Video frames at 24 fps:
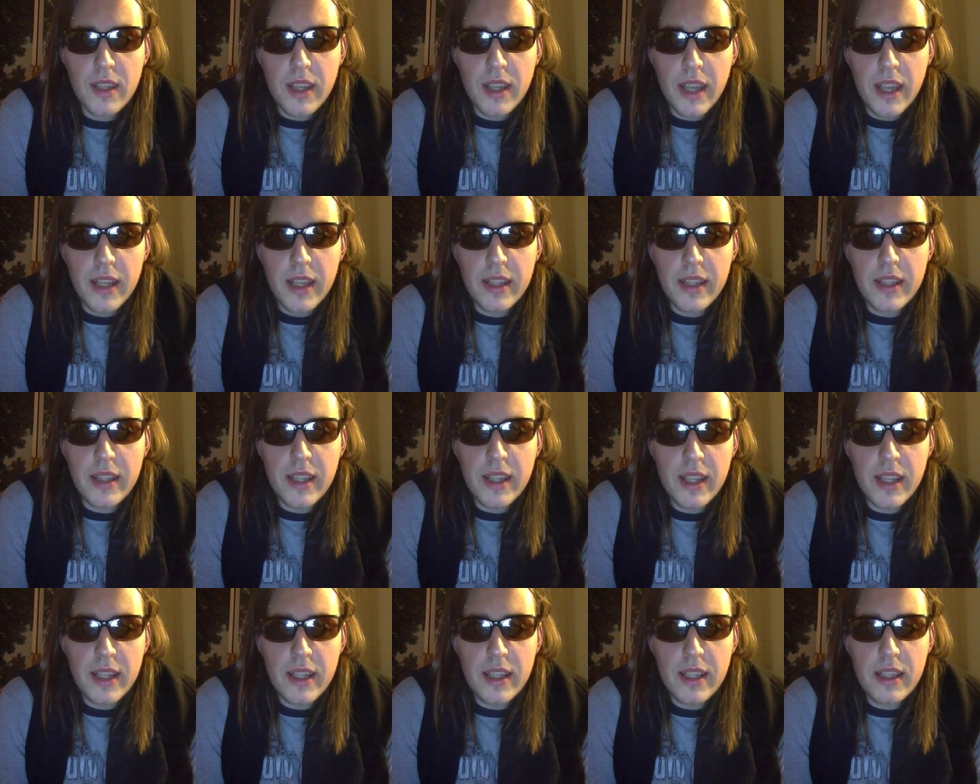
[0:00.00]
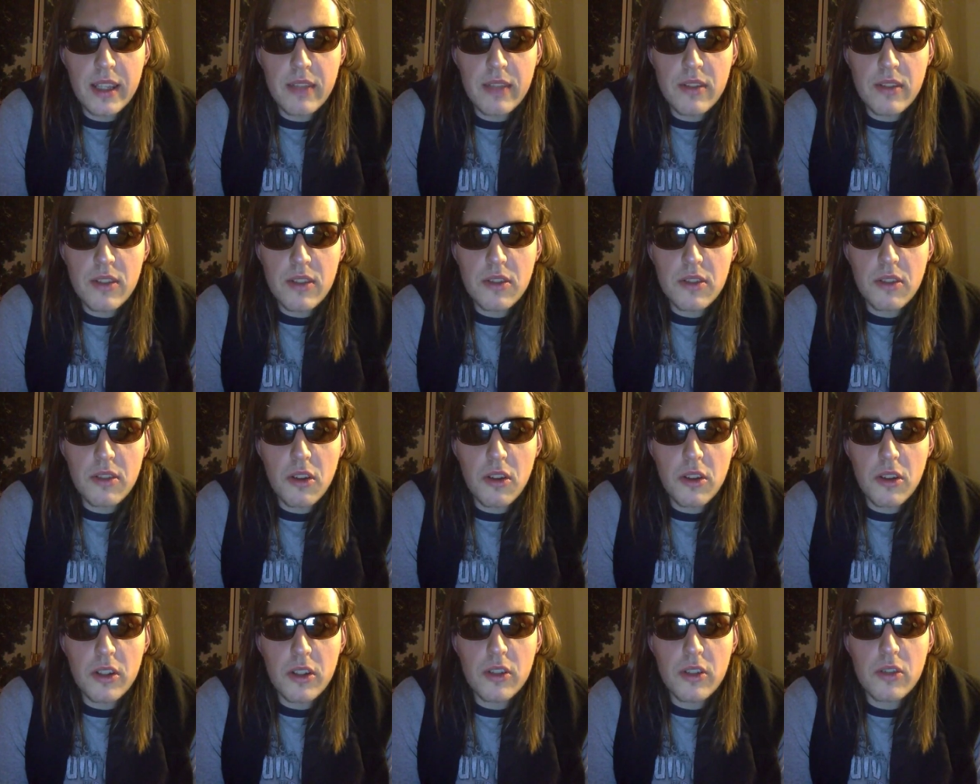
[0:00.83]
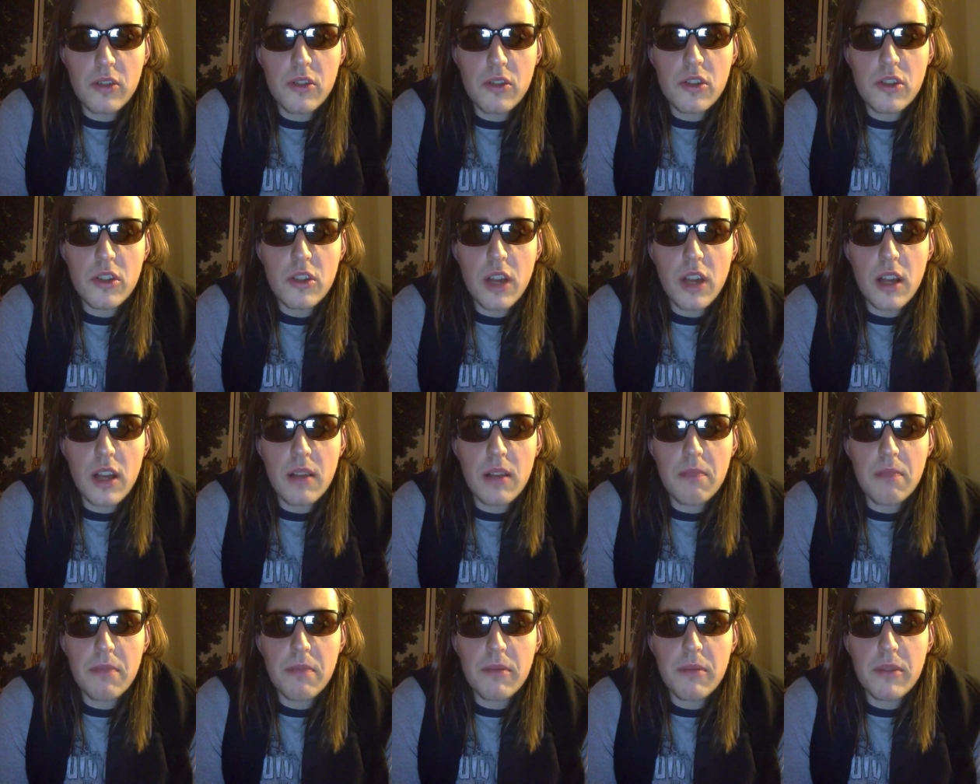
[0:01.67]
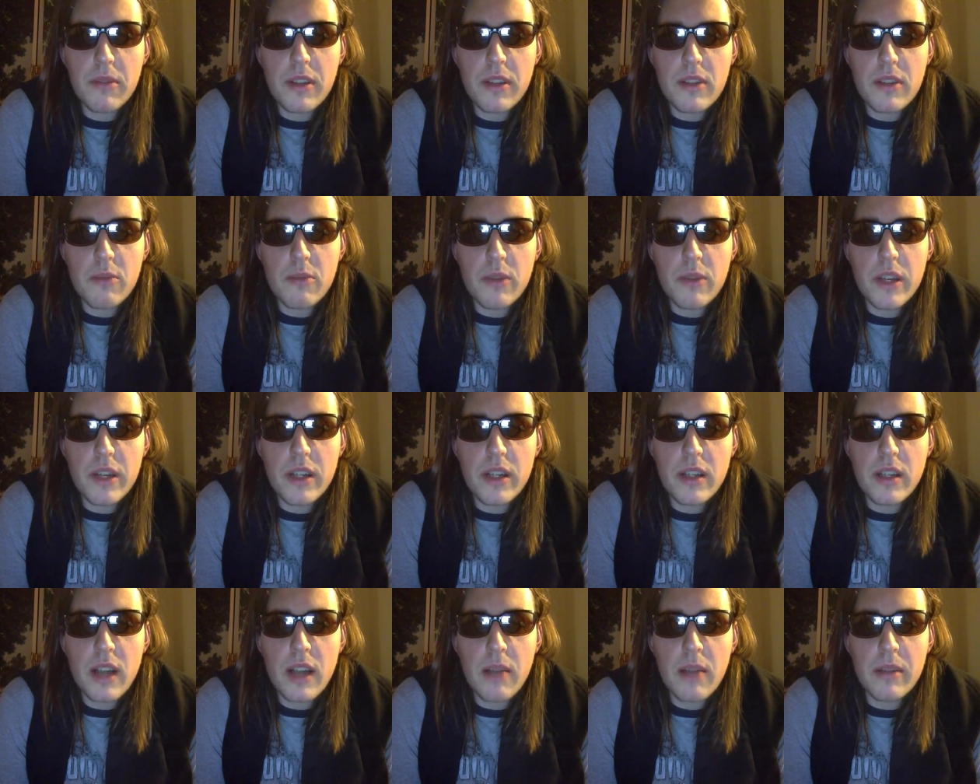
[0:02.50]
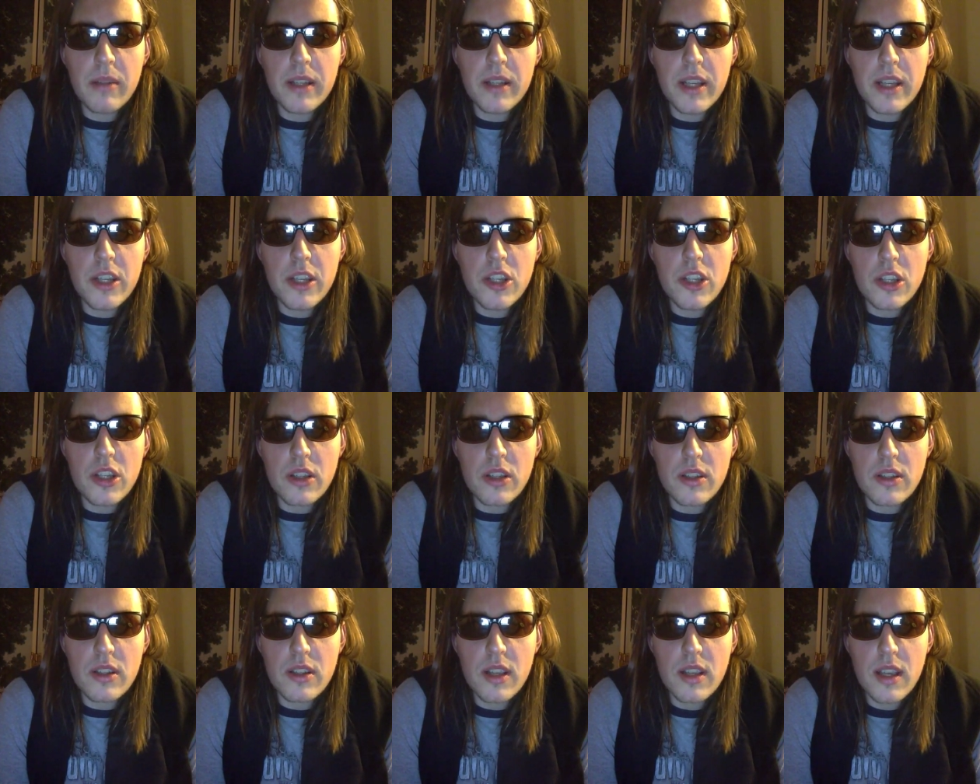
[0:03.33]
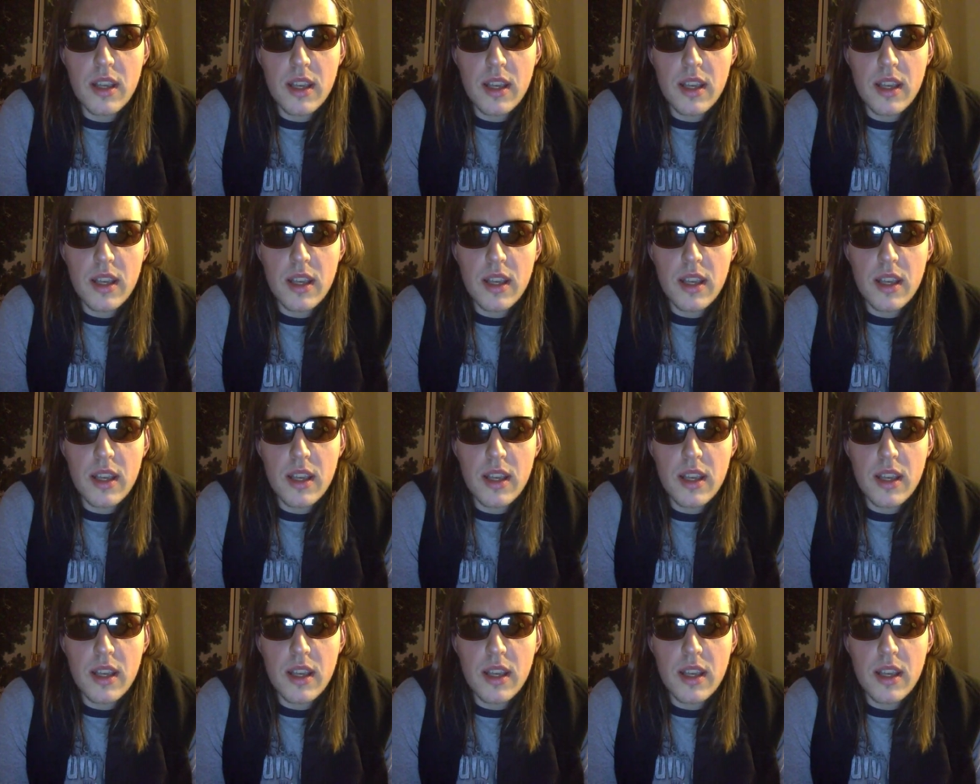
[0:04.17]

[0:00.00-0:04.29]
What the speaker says: And in the end, he even started to stop with his weird combinations.